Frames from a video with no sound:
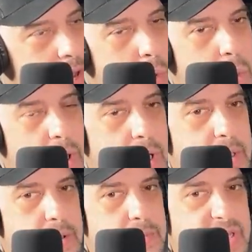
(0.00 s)
know, uh,
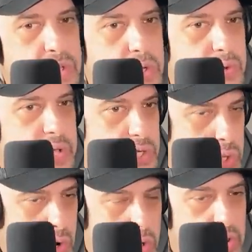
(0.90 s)
histor-
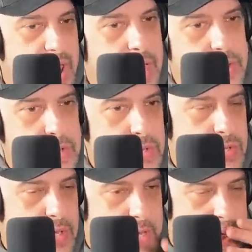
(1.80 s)
historical
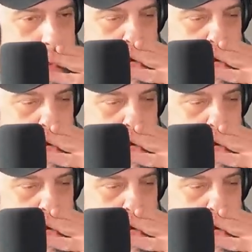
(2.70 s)
analysis and